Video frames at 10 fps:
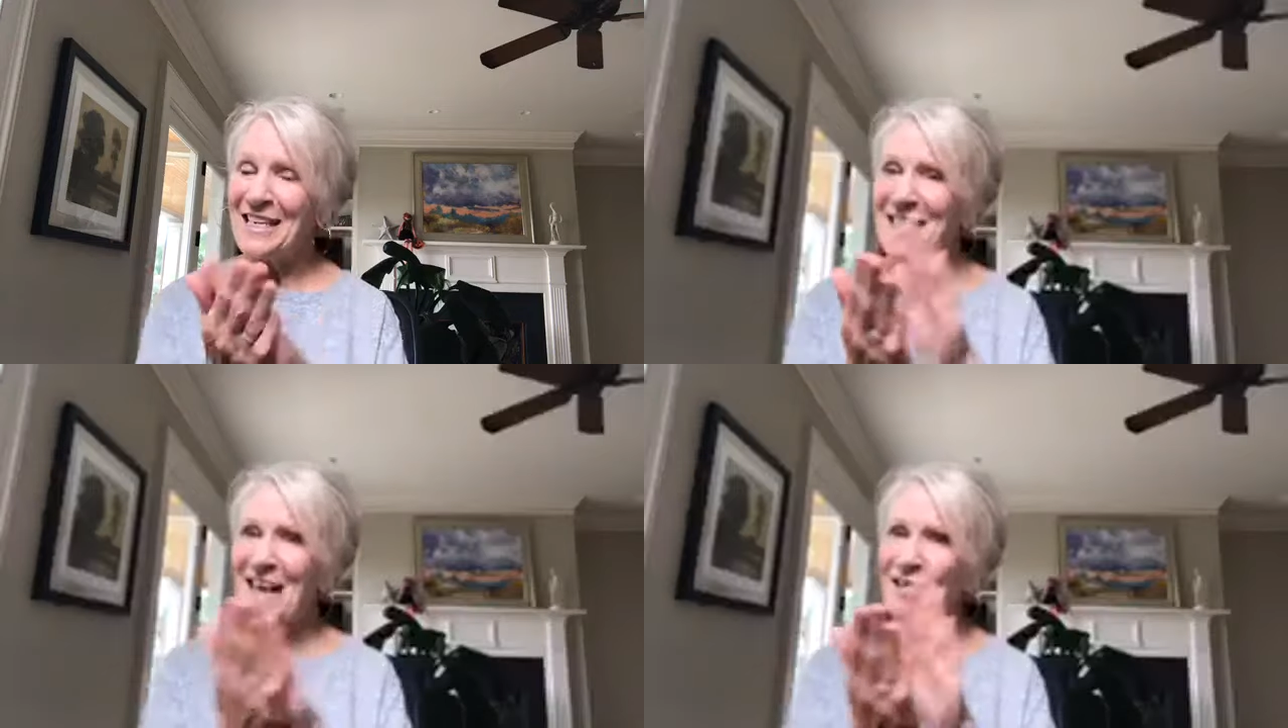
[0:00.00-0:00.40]

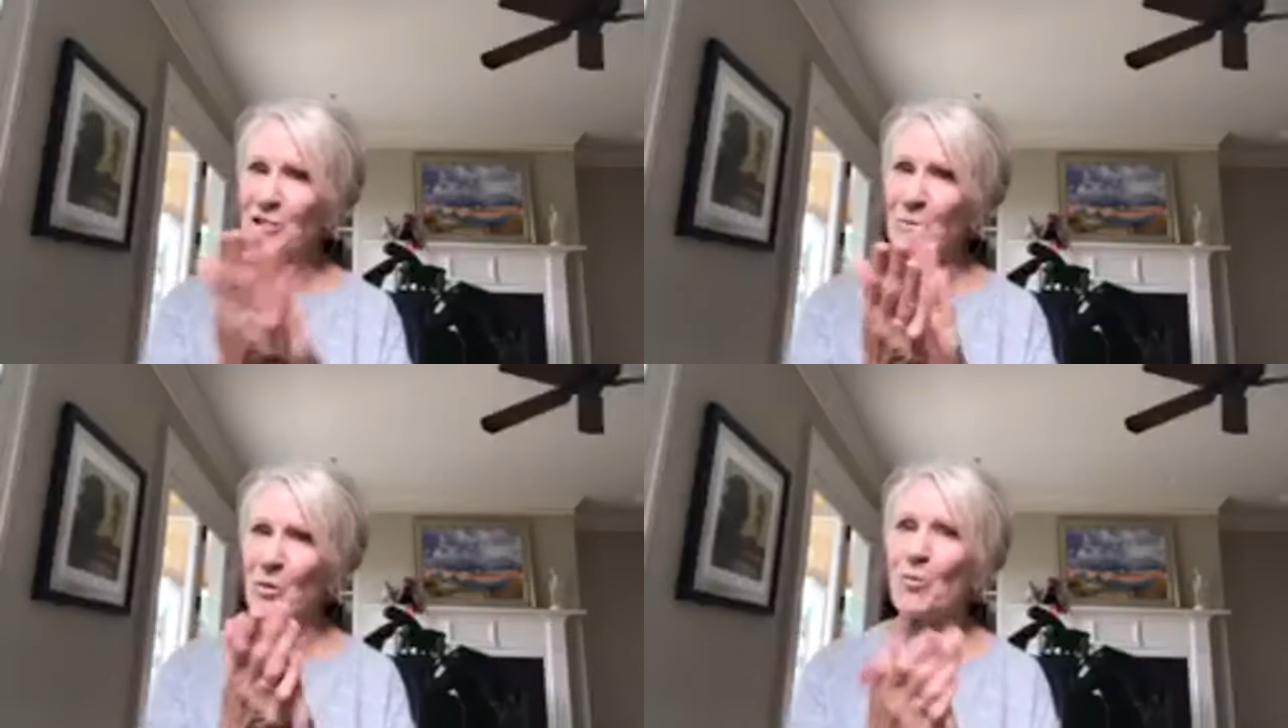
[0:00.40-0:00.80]

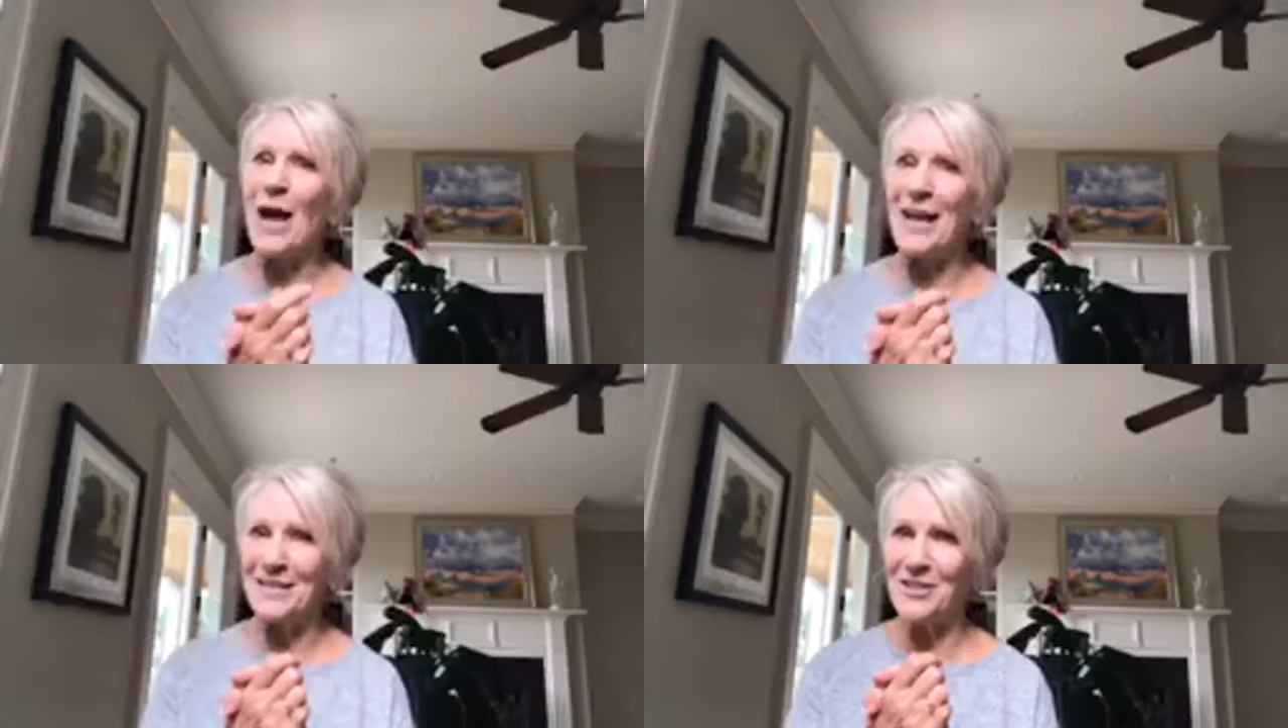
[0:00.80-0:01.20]
tangible
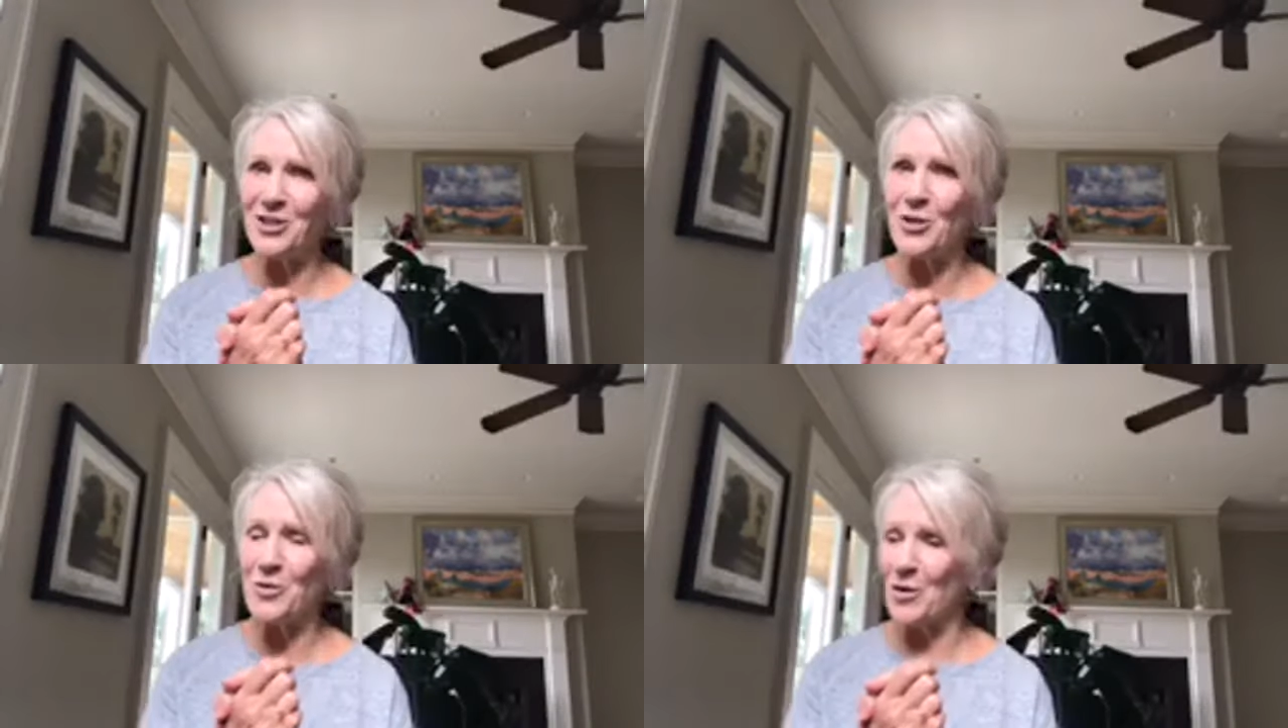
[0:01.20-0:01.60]
way to
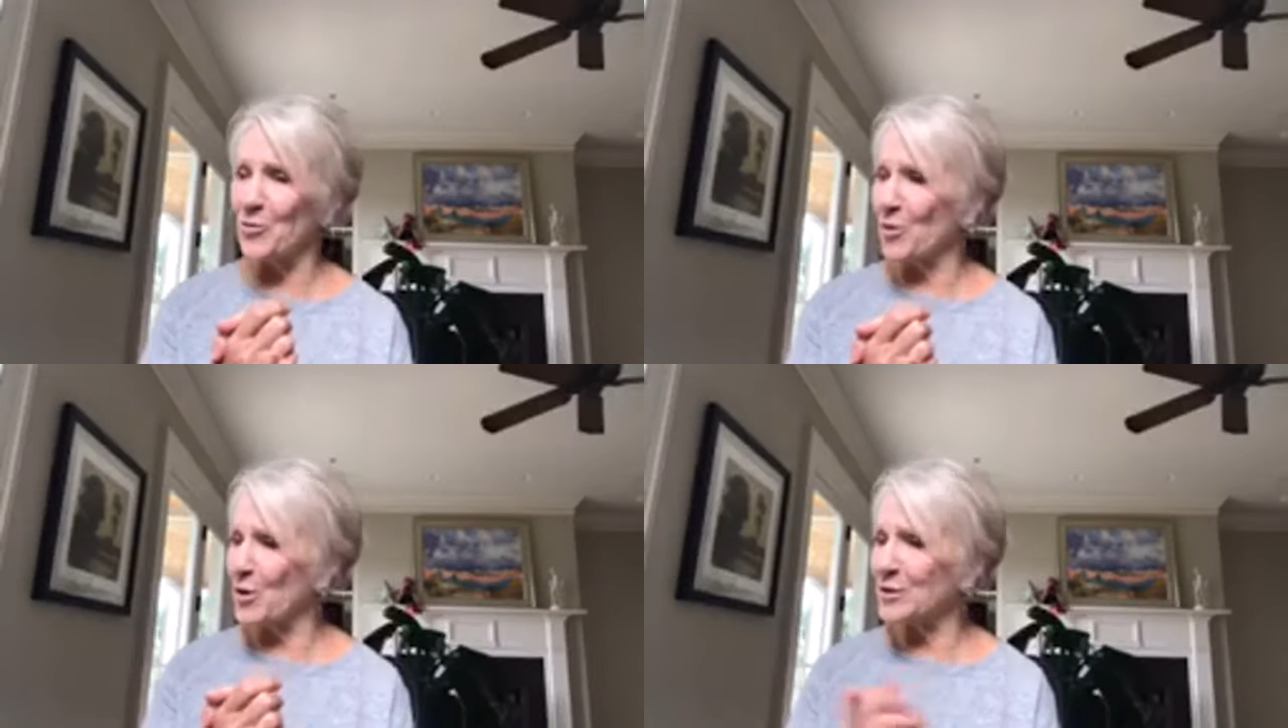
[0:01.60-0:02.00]
show their
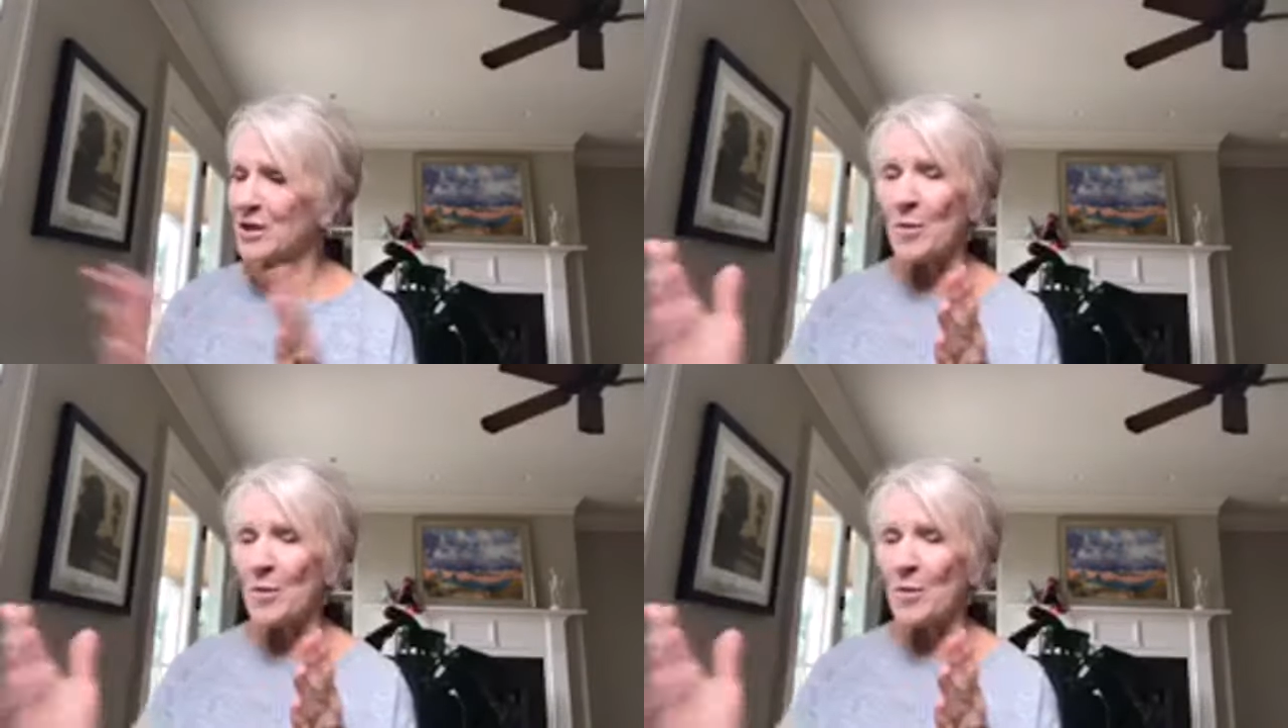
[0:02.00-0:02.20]
growth.